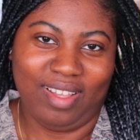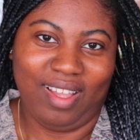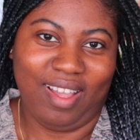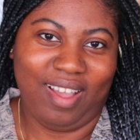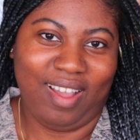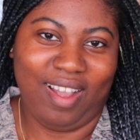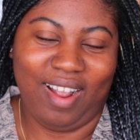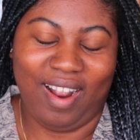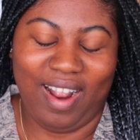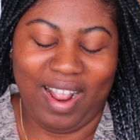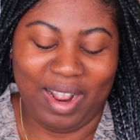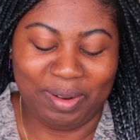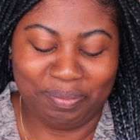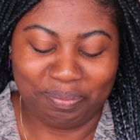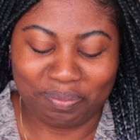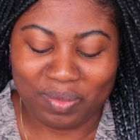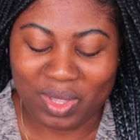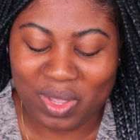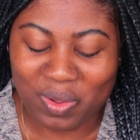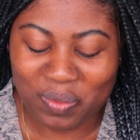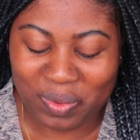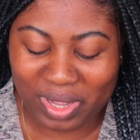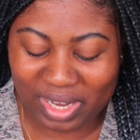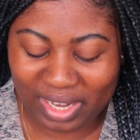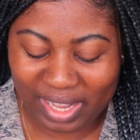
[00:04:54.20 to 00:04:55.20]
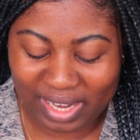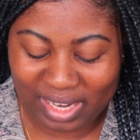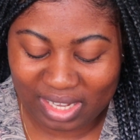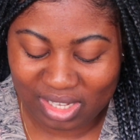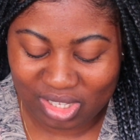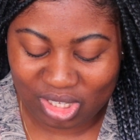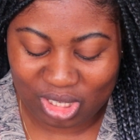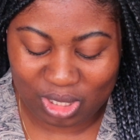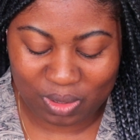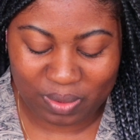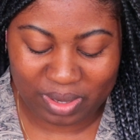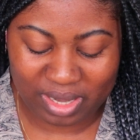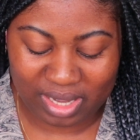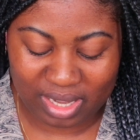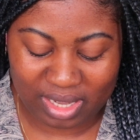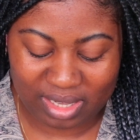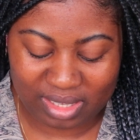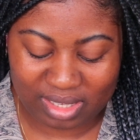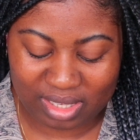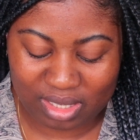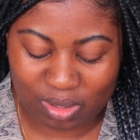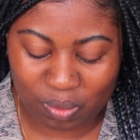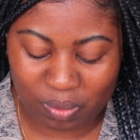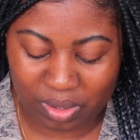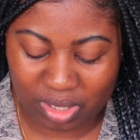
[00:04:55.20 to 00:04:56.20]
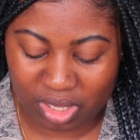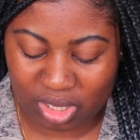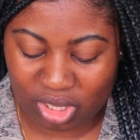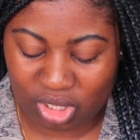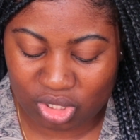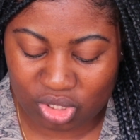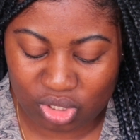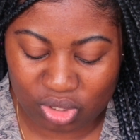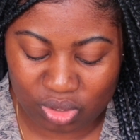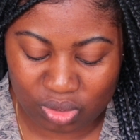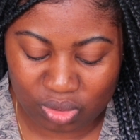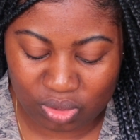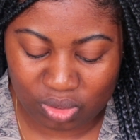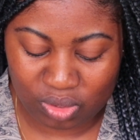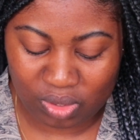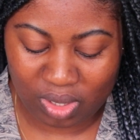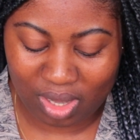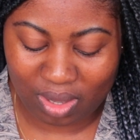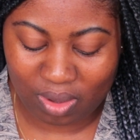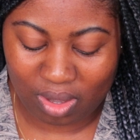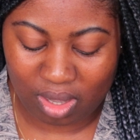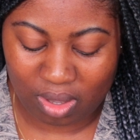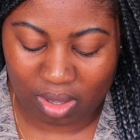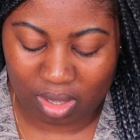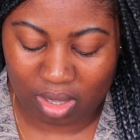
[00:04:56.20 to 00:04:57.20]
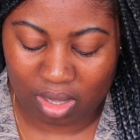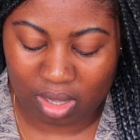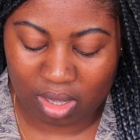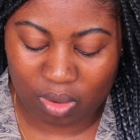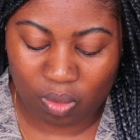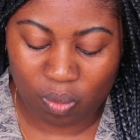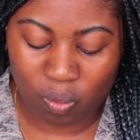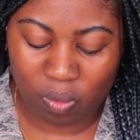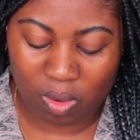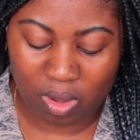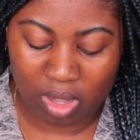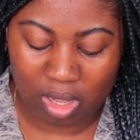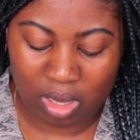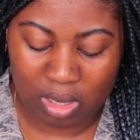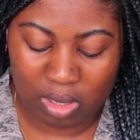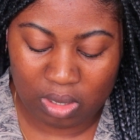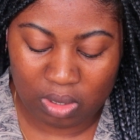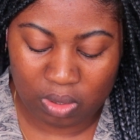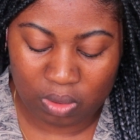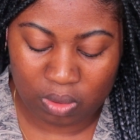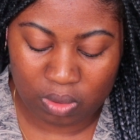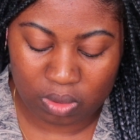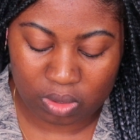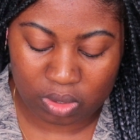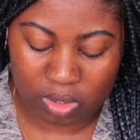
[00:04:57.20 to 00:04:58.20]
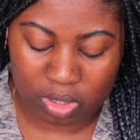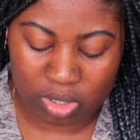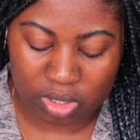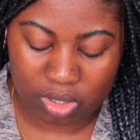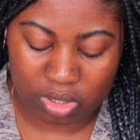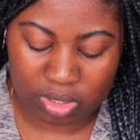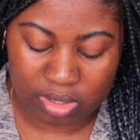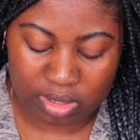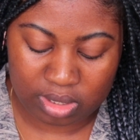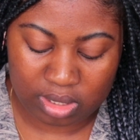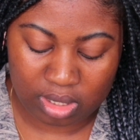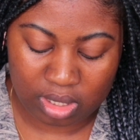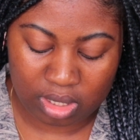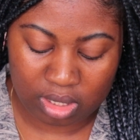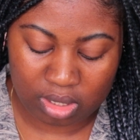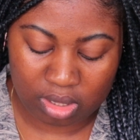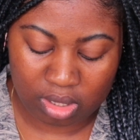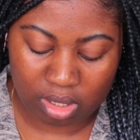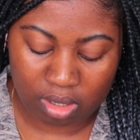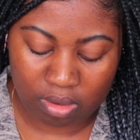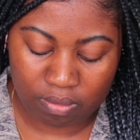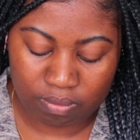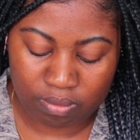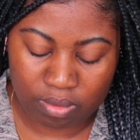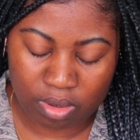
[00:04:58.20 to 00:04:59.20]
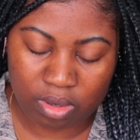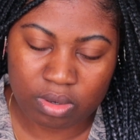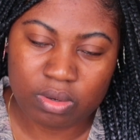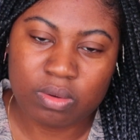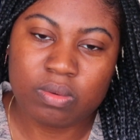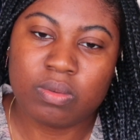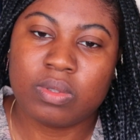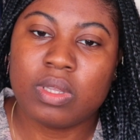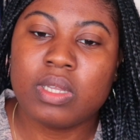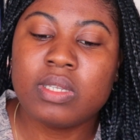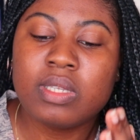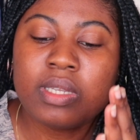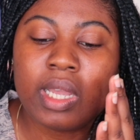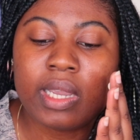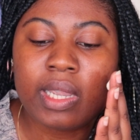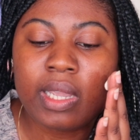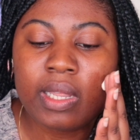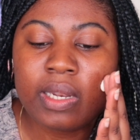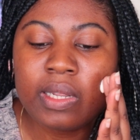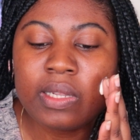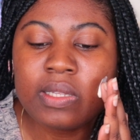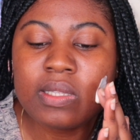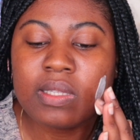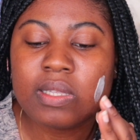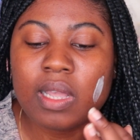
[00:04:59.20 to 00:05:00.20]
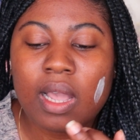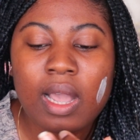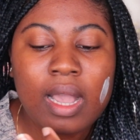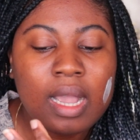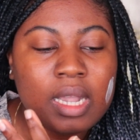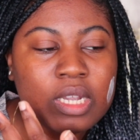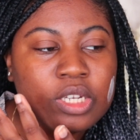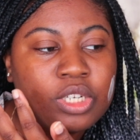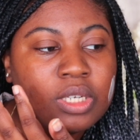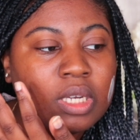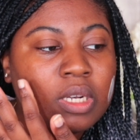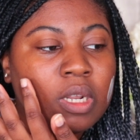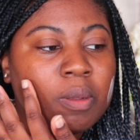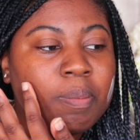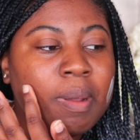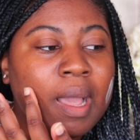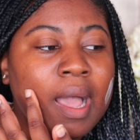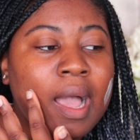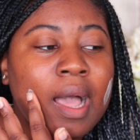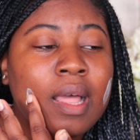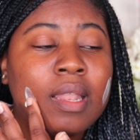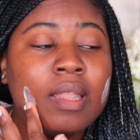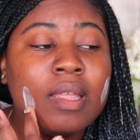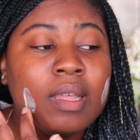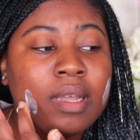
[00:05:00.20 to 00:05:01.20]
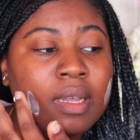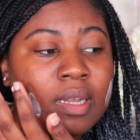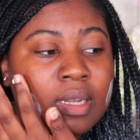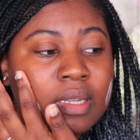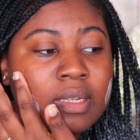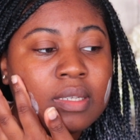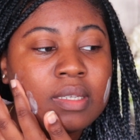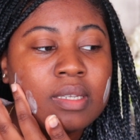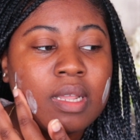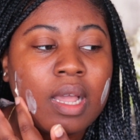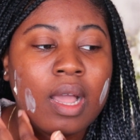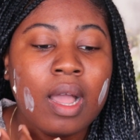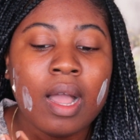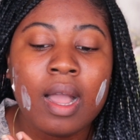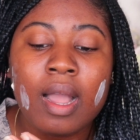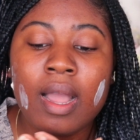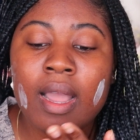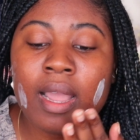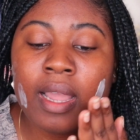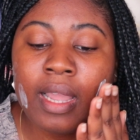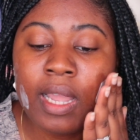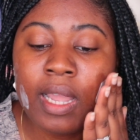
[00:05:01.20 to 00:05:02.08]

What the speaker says: Alright, we're gonna get into it. We're gonna do a look using the Rose Decadence eyeshadow palette. I